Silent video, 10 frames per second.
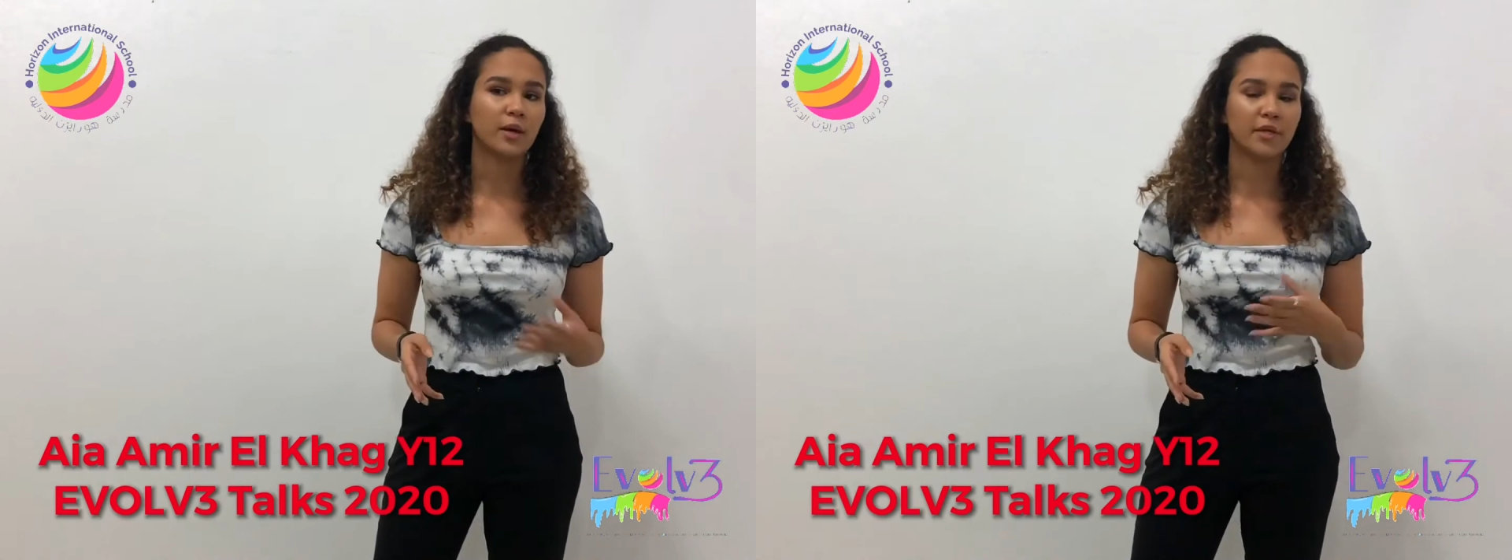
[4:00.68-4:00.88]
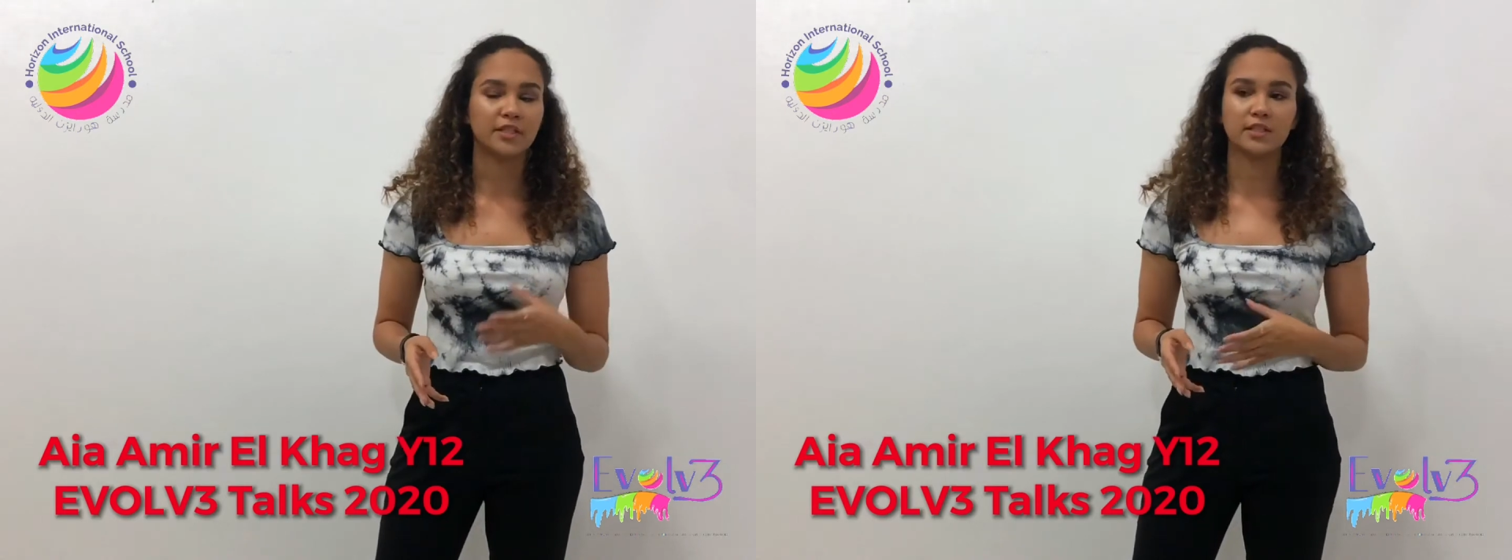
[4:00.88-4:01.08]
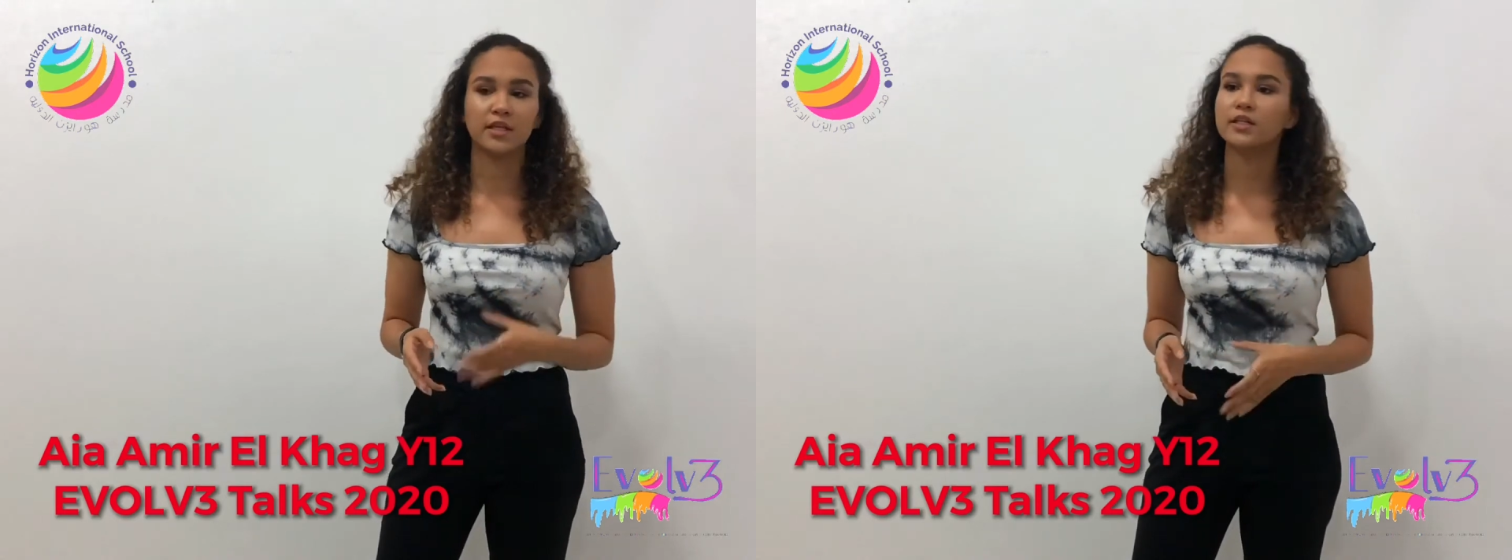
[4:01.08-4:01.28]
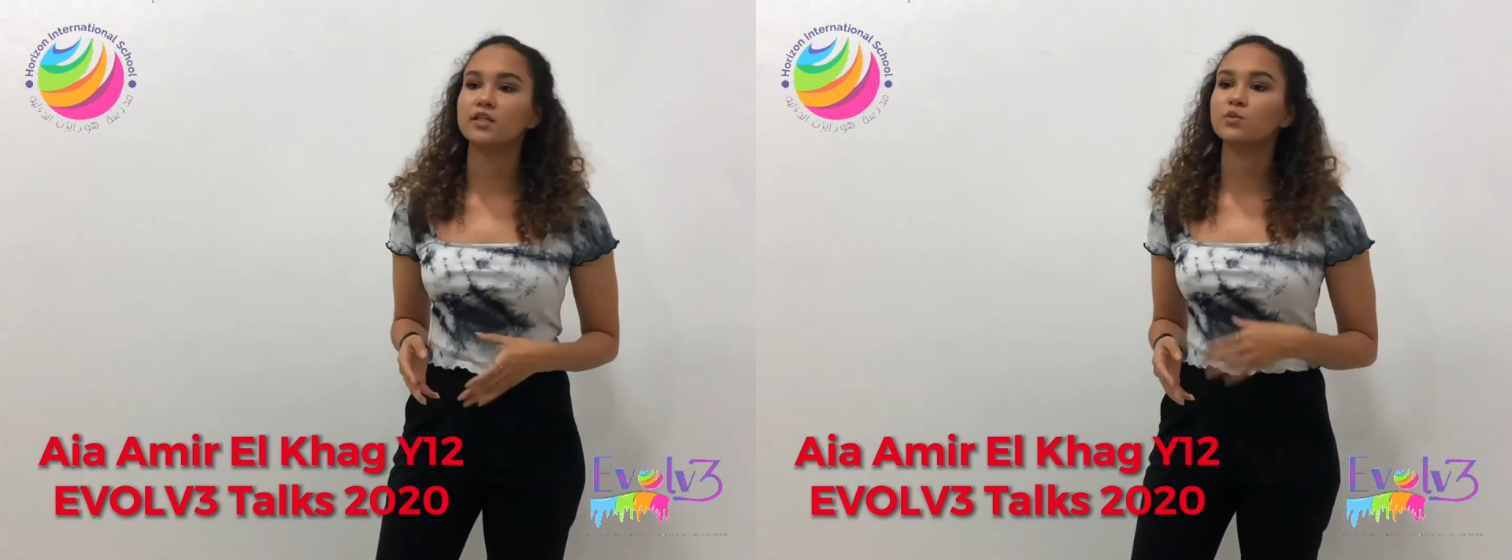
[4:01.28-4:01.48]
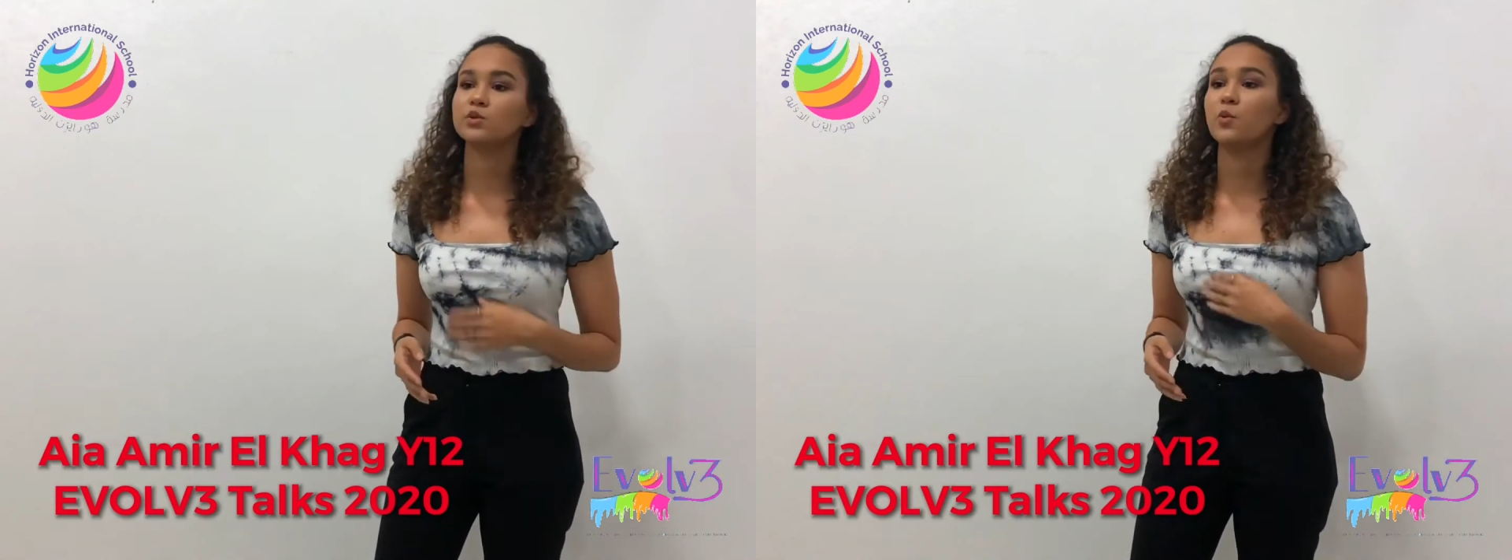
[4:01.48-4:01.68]
mental illness
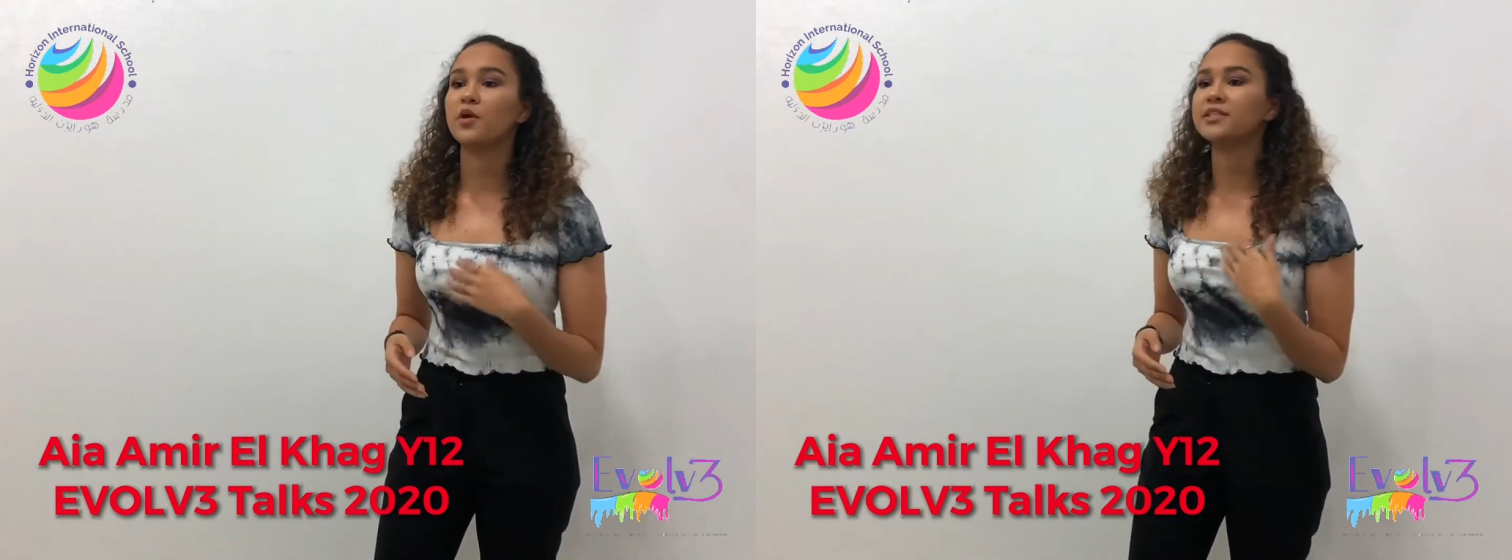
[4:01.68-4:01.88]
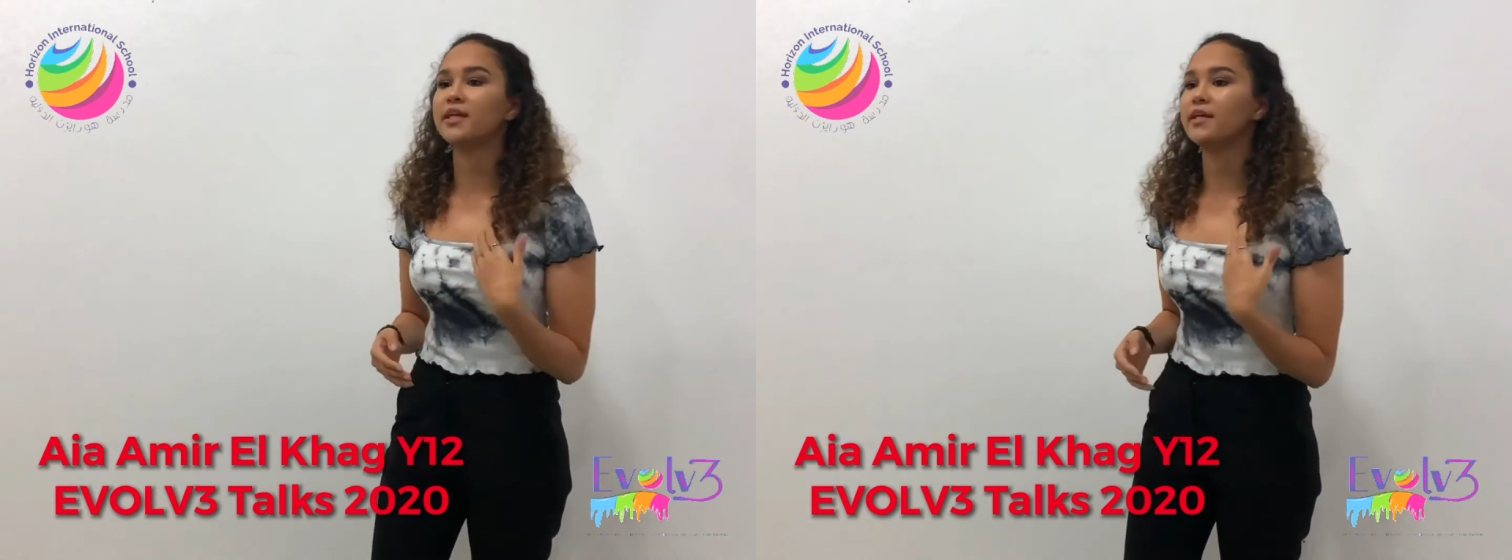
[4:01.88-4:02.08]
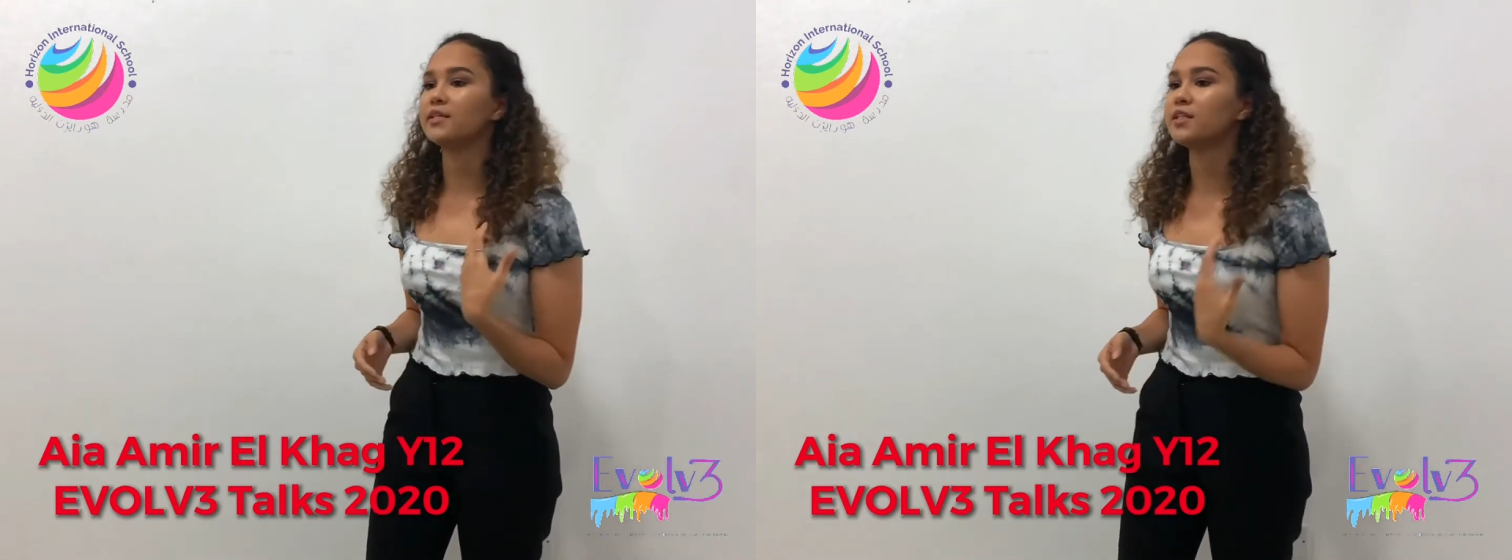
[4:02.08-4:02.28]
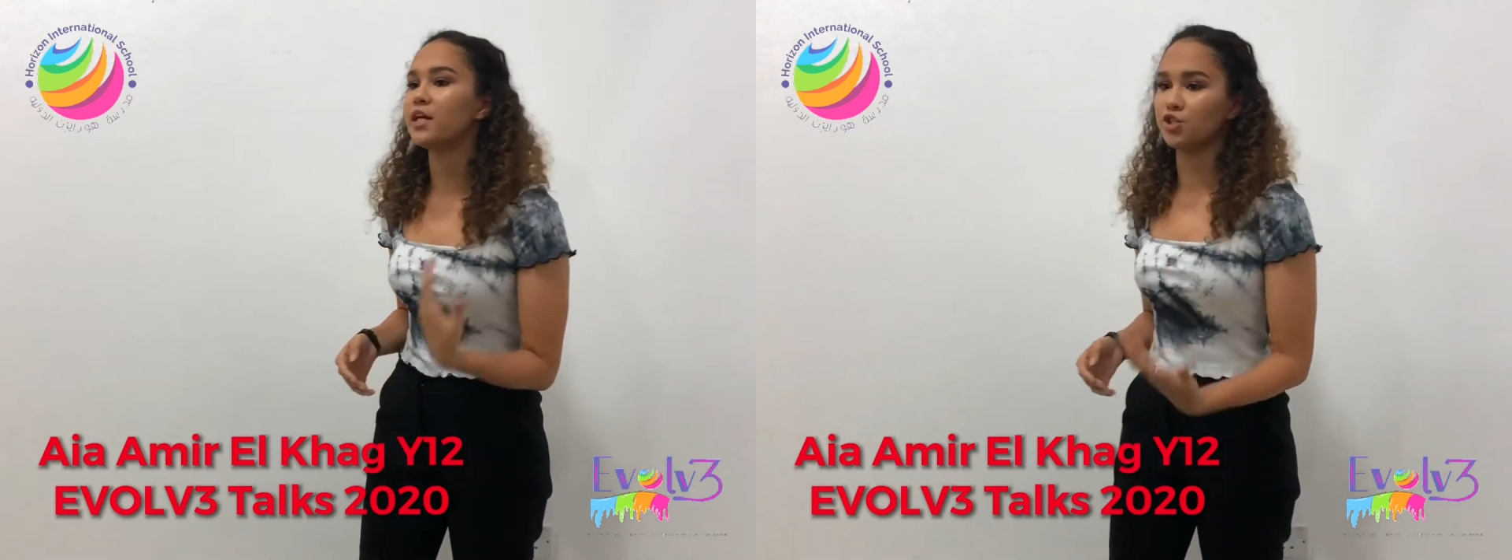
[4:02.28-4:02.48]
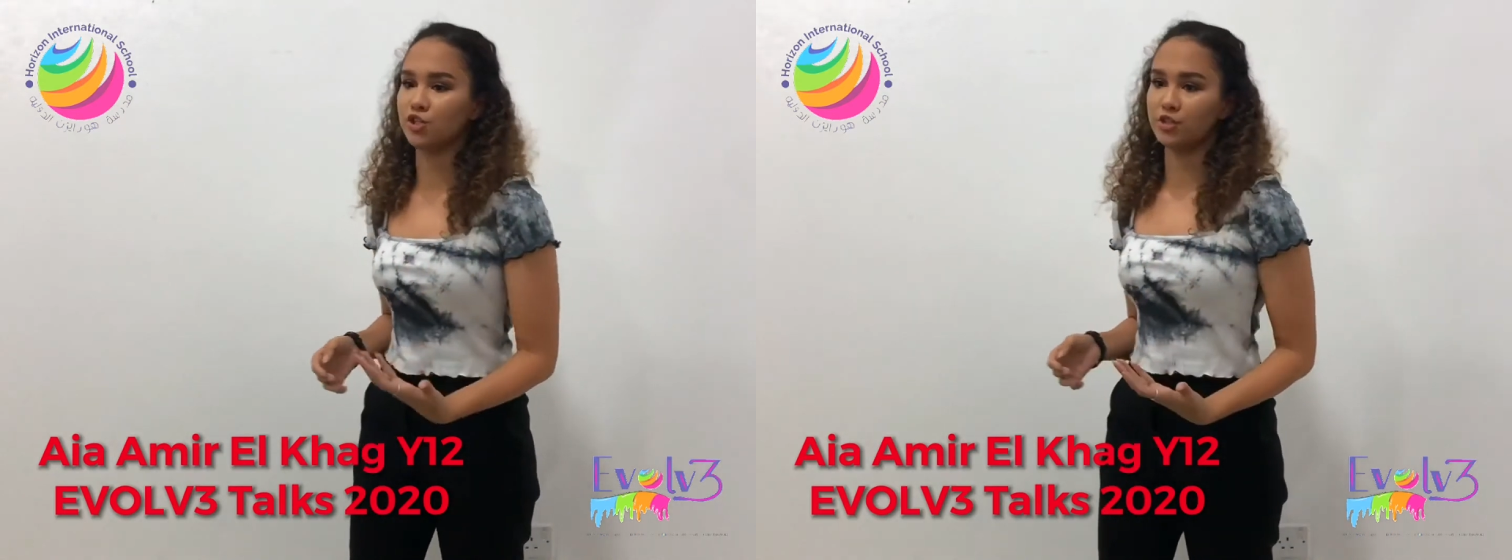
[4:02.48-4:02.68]
was a way to gain
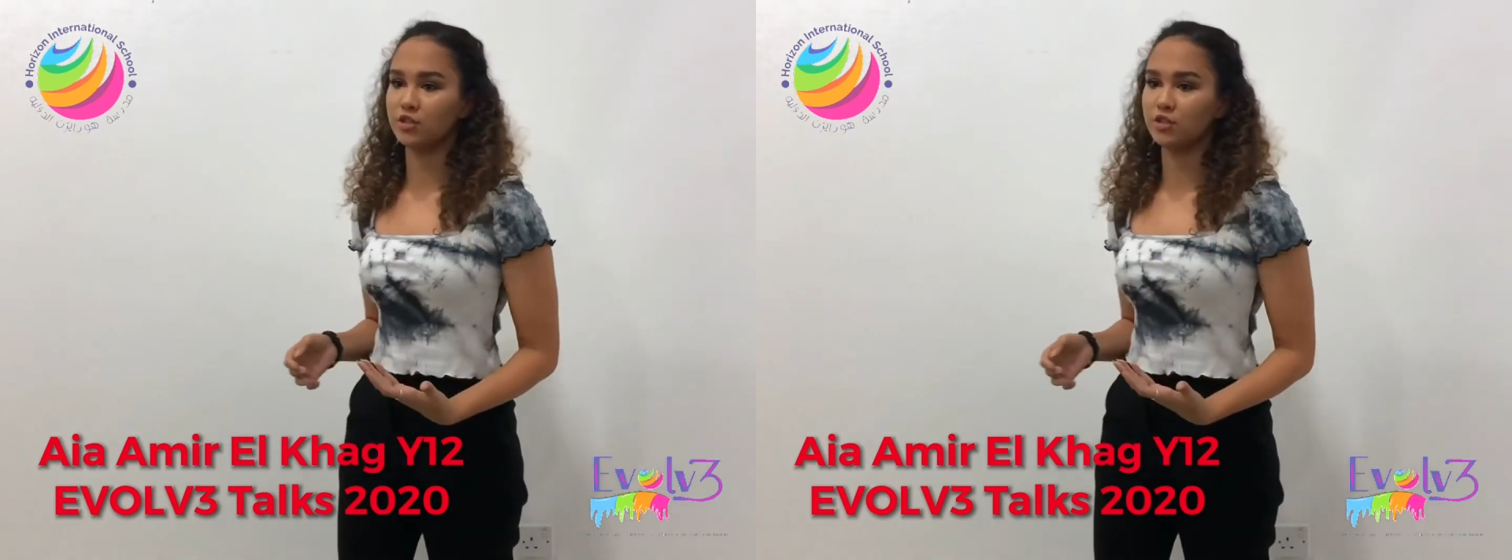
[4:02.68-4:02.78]
attention,